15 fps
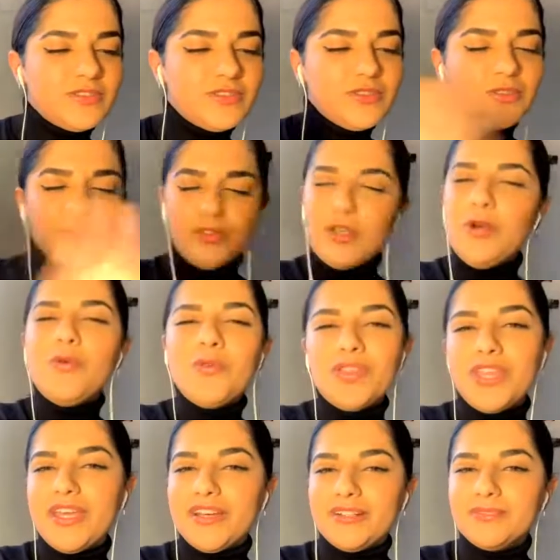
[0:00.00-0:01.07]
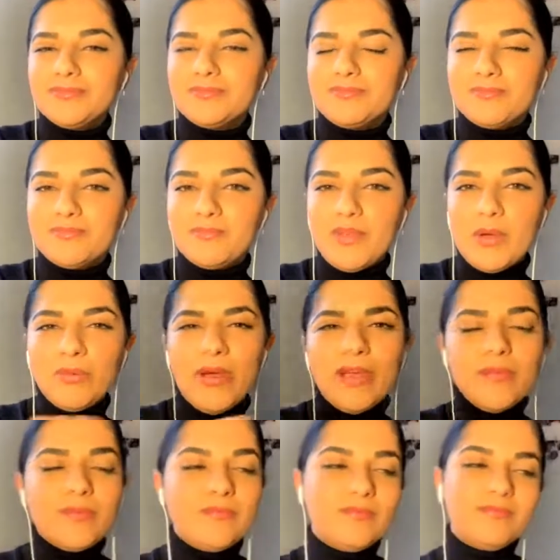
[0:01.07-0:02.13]
to go there?
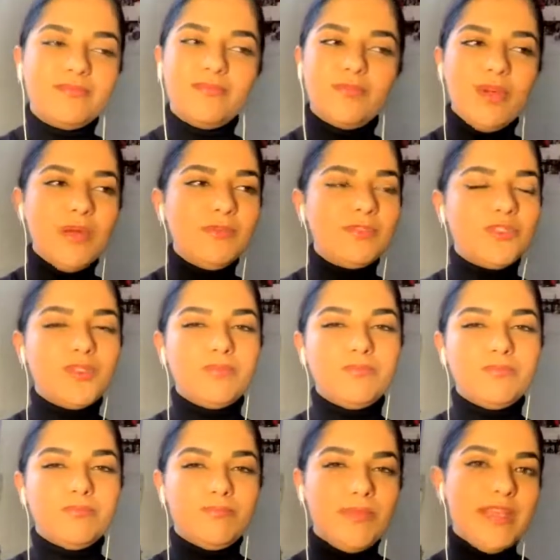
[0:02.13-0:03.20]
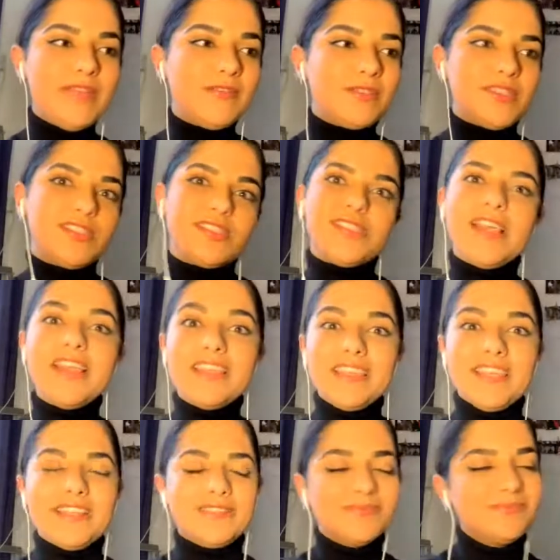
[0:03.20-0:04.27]
Why would you pay to stay
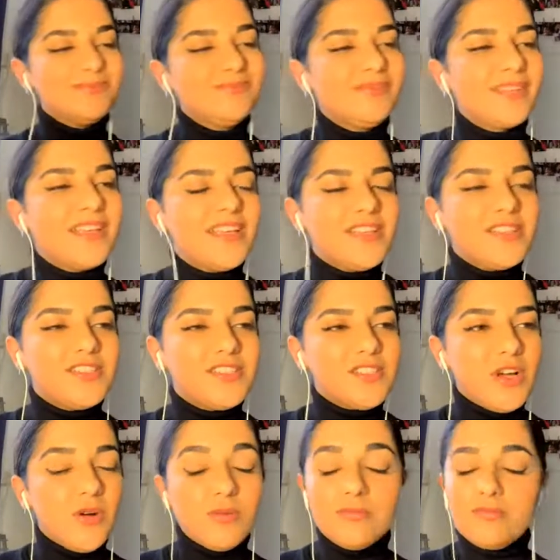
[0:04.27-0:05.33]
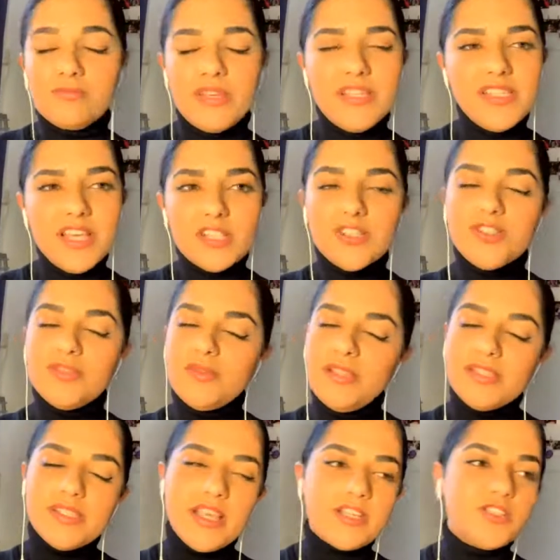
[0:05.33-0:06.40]
there? So
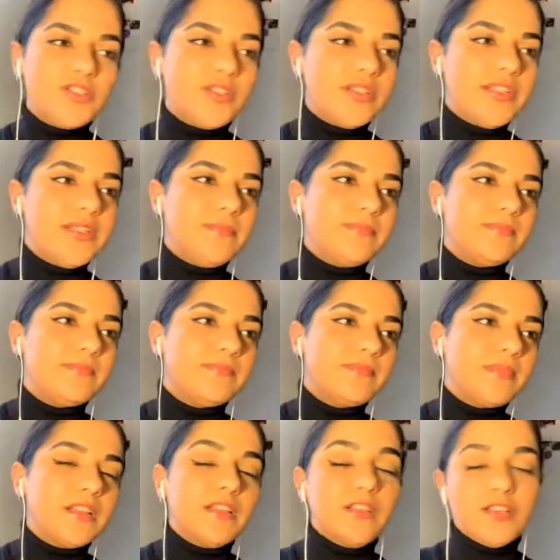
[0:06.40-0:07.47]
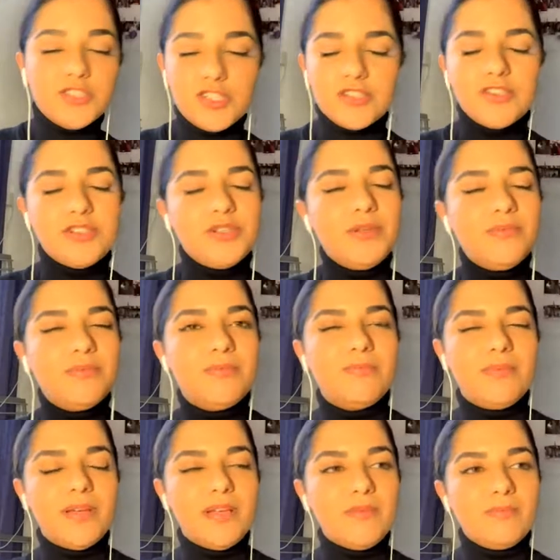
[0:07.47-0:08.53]
it's actually logic too.
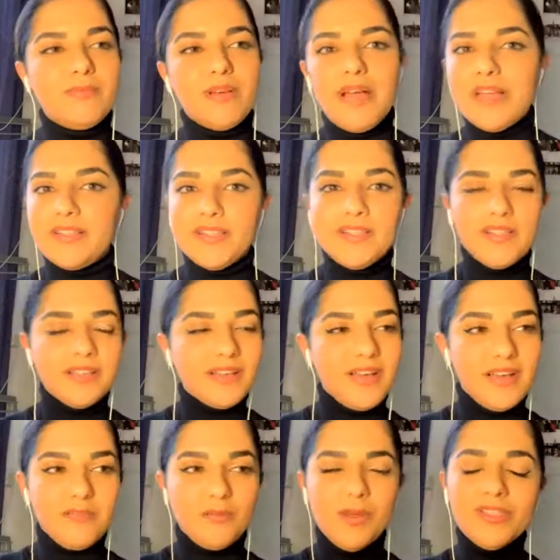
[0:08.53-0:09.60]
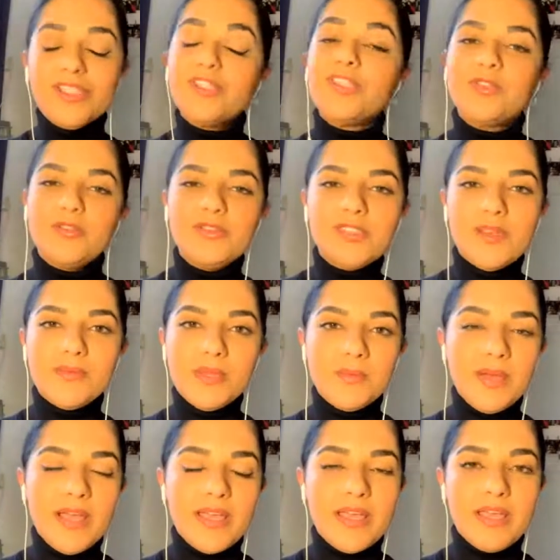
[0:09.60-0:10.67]
But I wanted to do something,
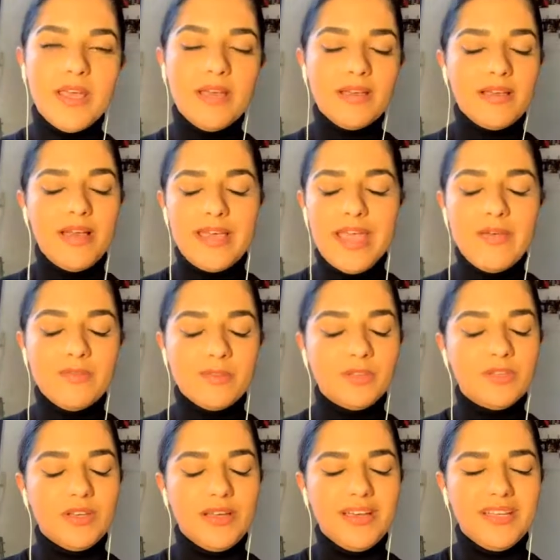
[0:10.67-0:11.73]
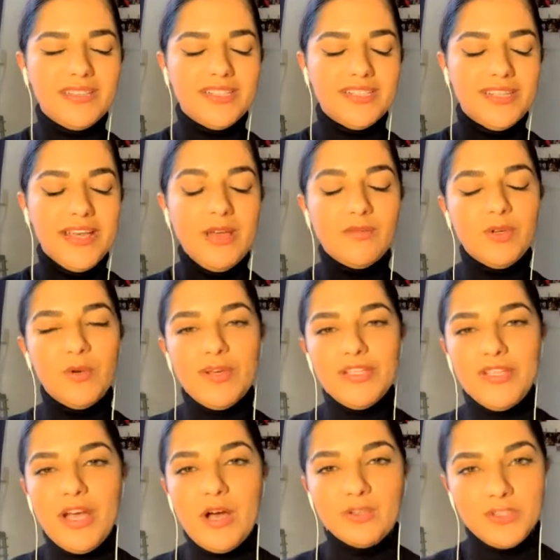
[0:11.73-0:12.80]
but I didn't have no
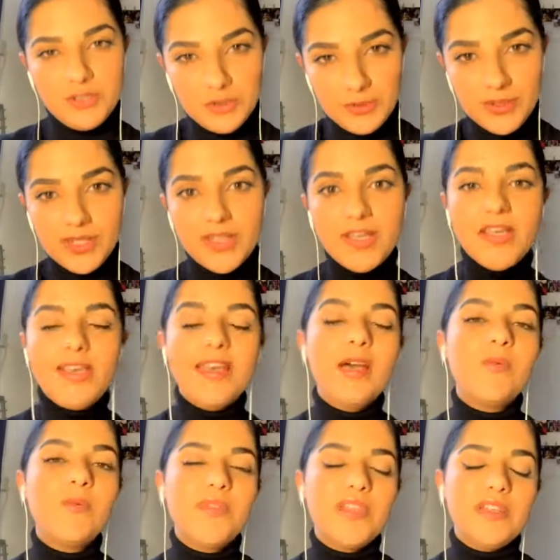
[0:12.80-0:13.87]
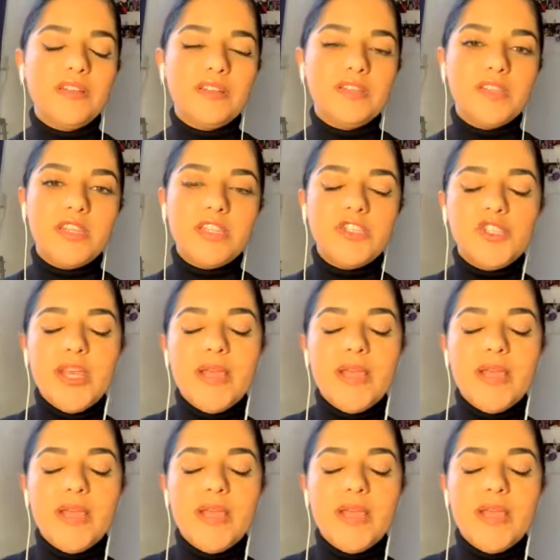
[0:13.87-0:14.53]
idea how to do it. And when then the